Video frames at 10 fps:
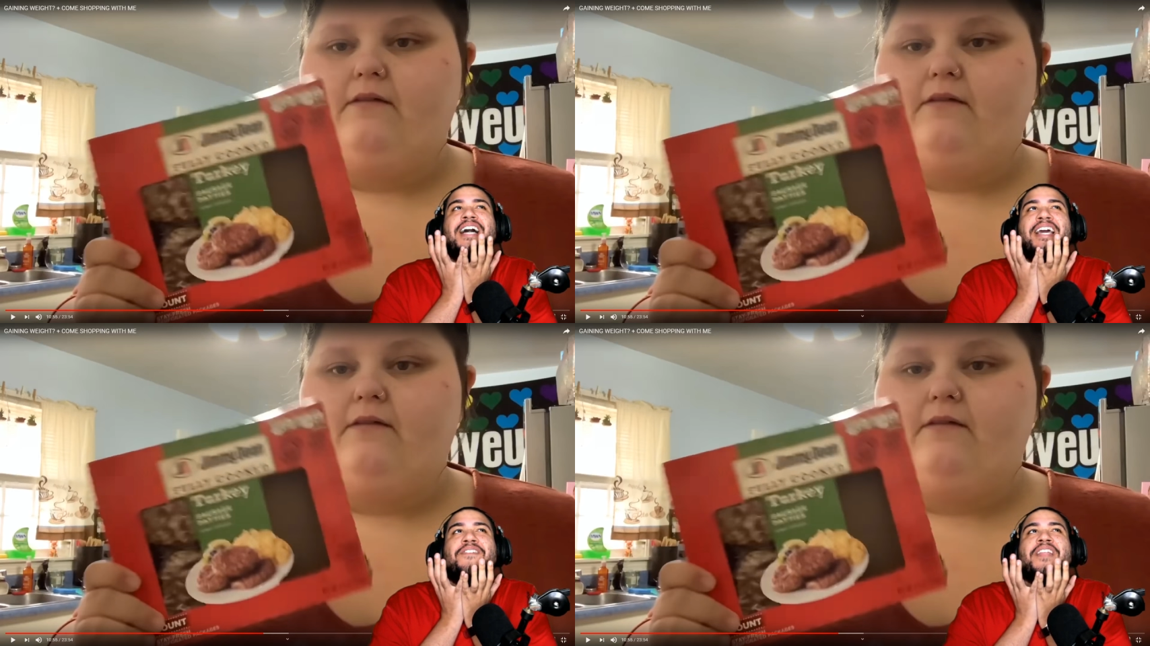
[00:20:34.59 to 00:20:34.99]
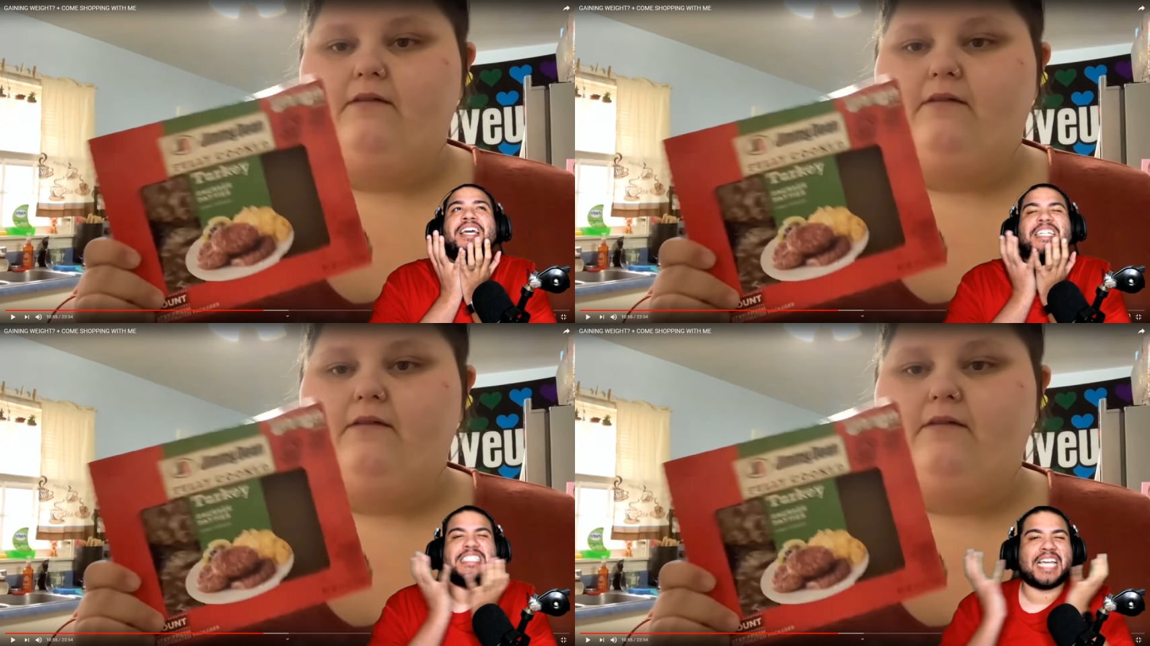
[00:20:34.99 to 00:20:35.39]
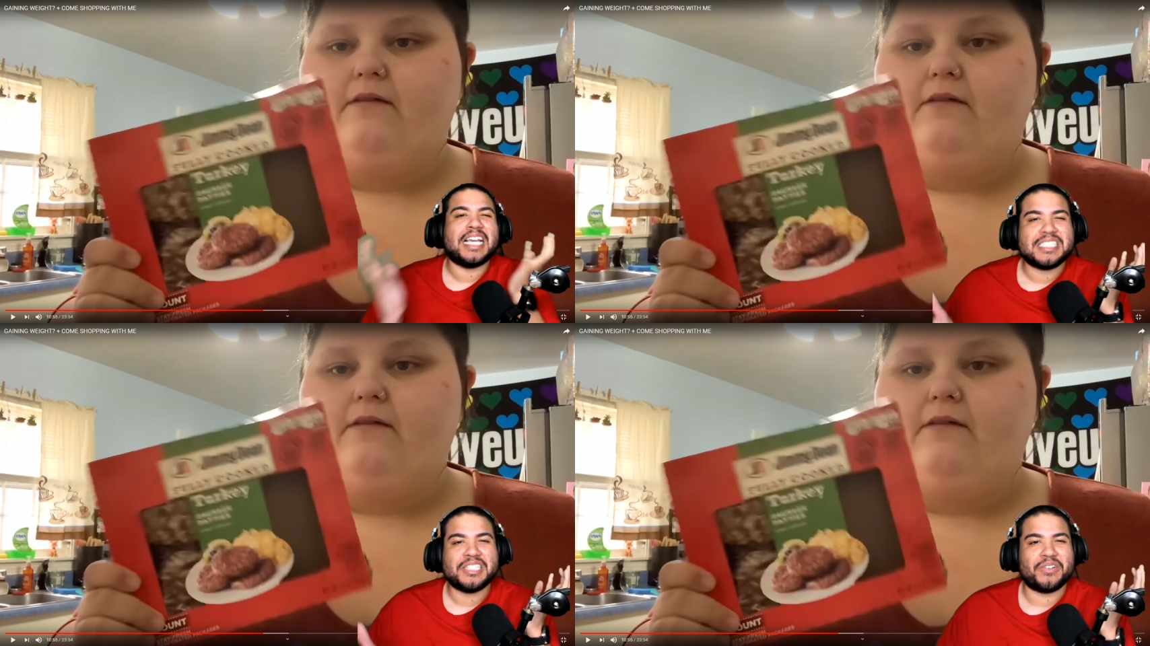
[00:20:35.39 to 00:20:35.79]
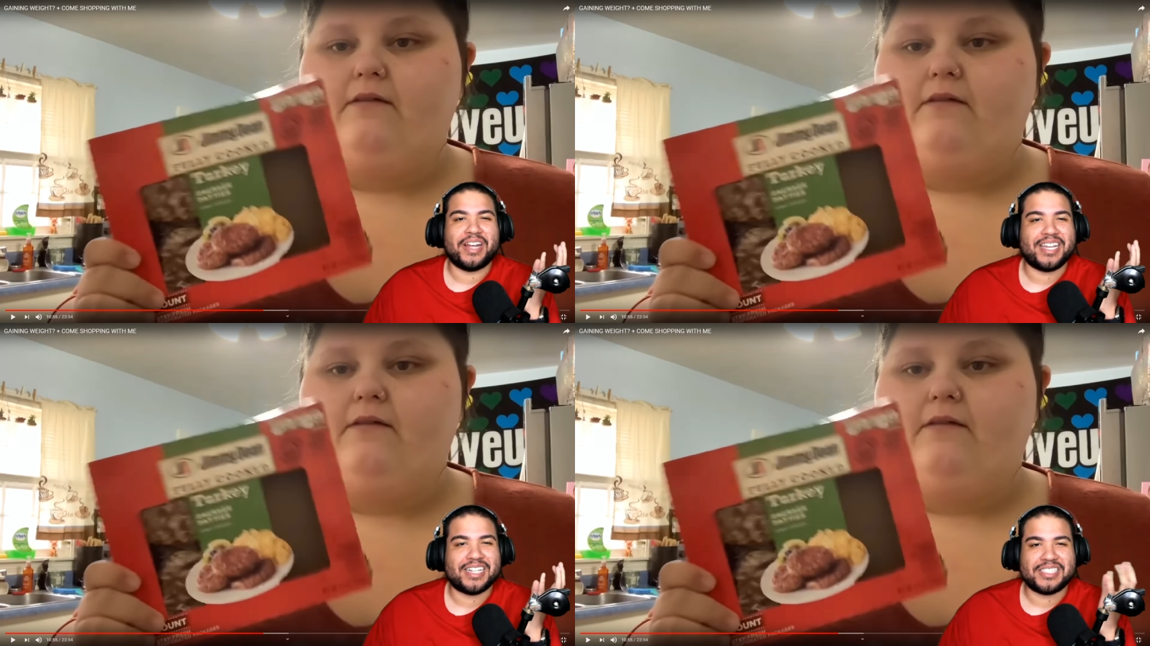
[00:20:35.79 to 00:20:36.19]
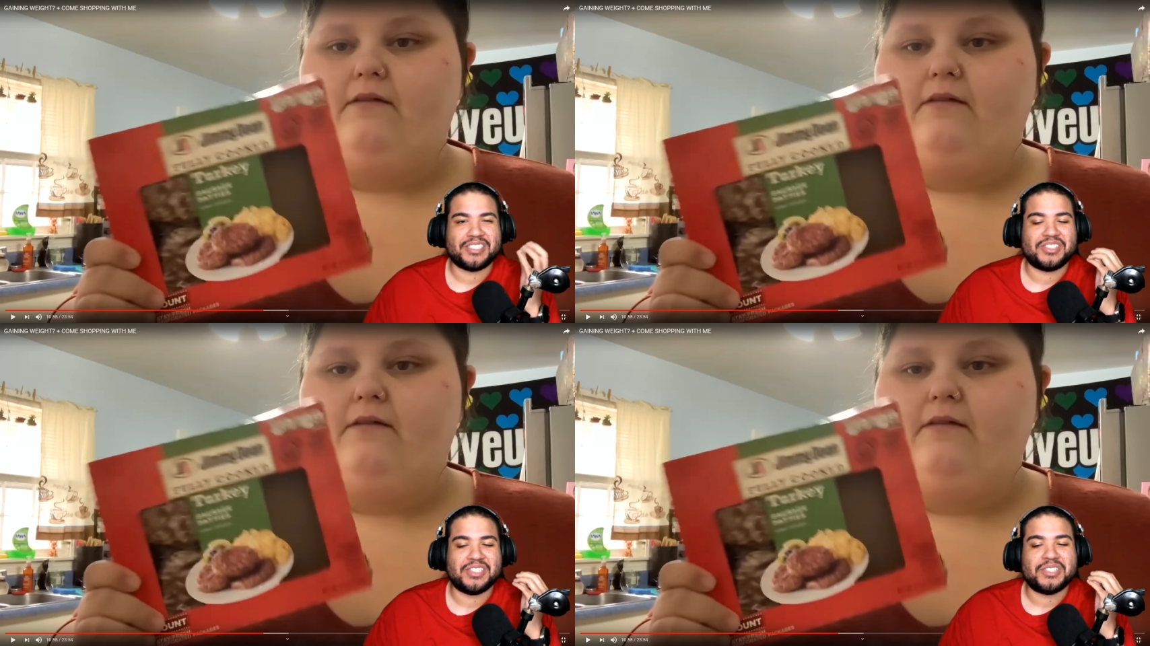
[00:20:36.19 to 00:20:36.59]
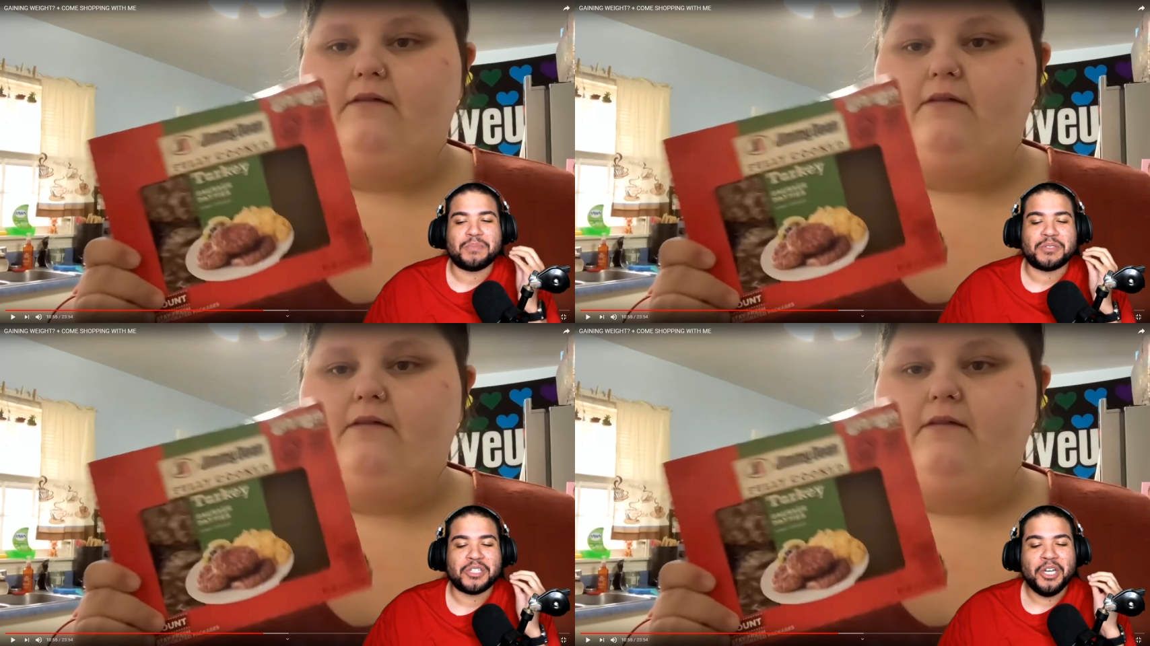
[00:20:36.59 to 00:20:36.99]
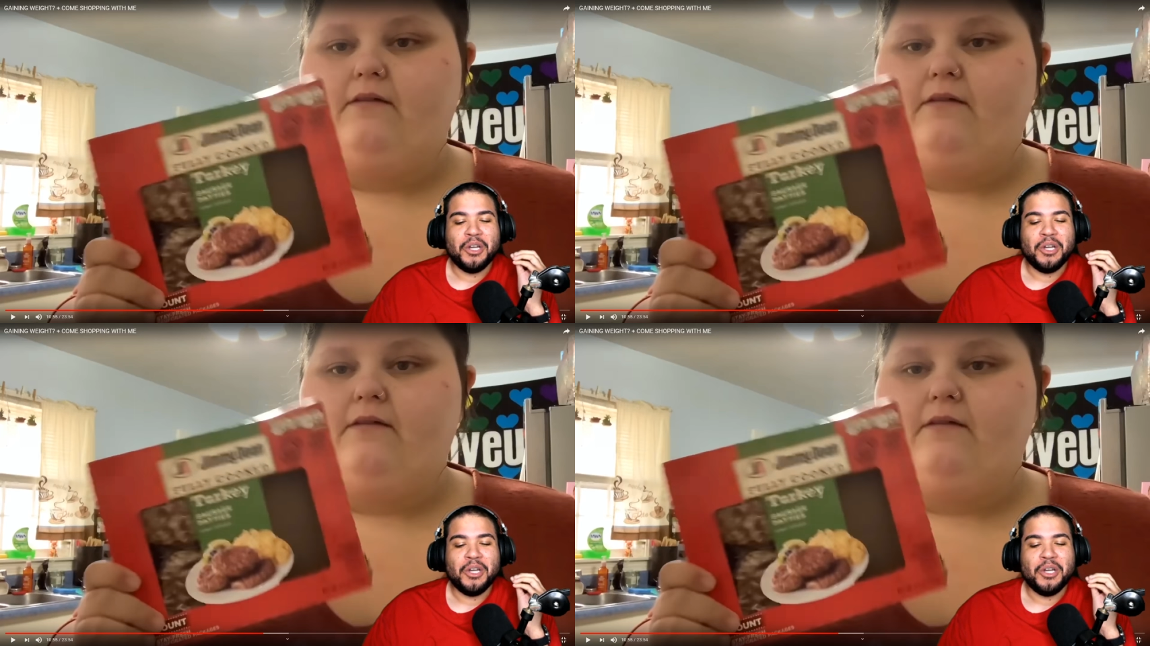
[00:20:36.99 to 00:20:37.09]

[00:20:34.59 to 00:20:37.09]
Speaker 1: I feel like I can taste it already, and it's just the most